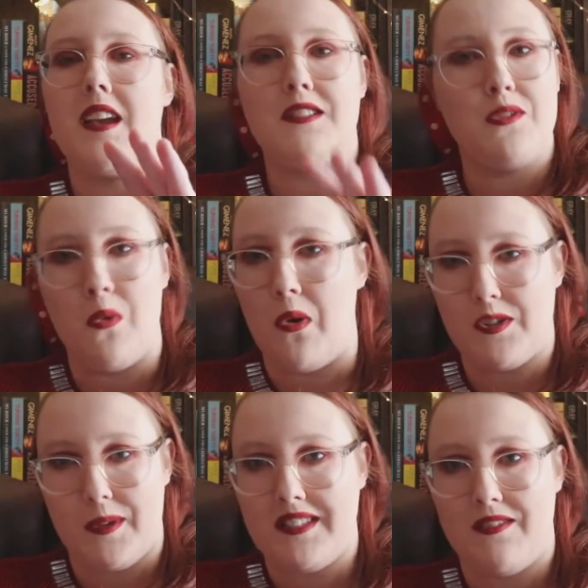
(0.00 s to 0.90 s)
it's no
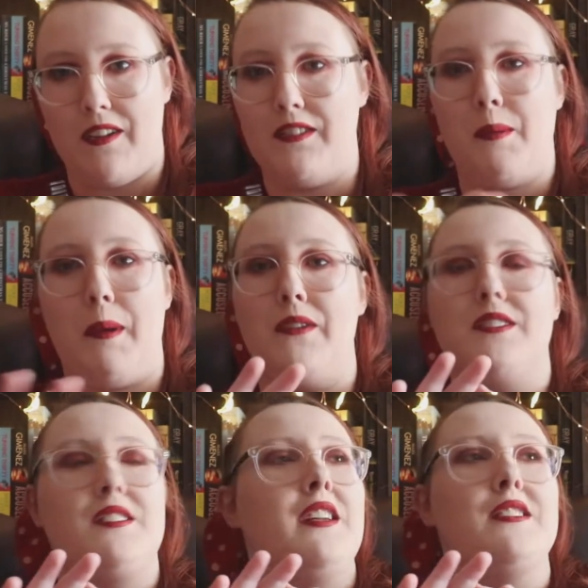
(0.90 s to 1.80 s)
swings and
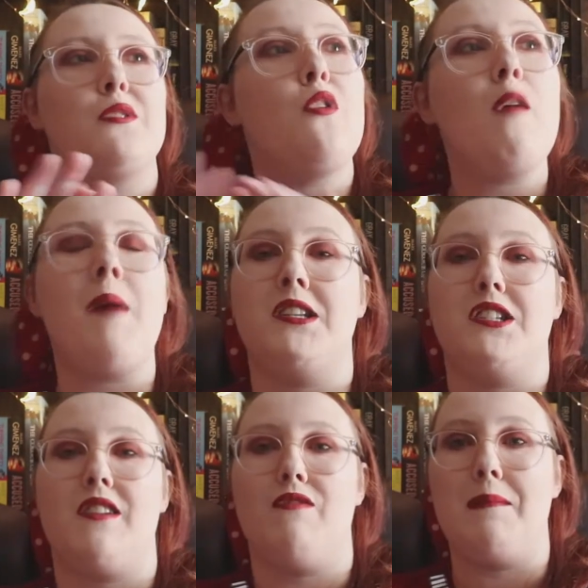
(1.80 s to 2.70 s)
roundabouts, it's no
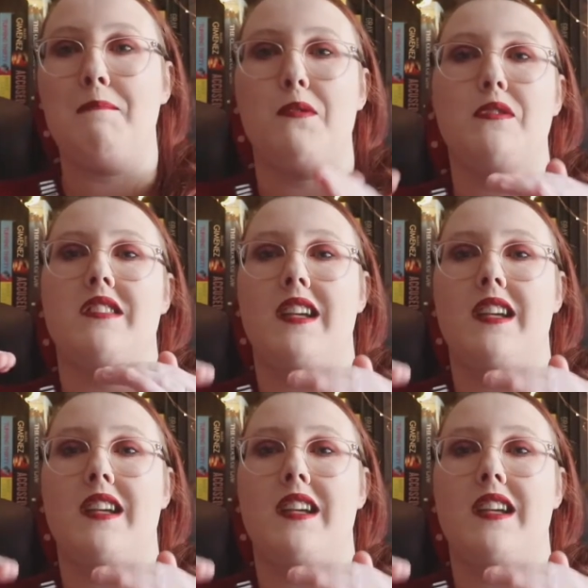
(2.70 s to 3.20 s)
magic and rainbows,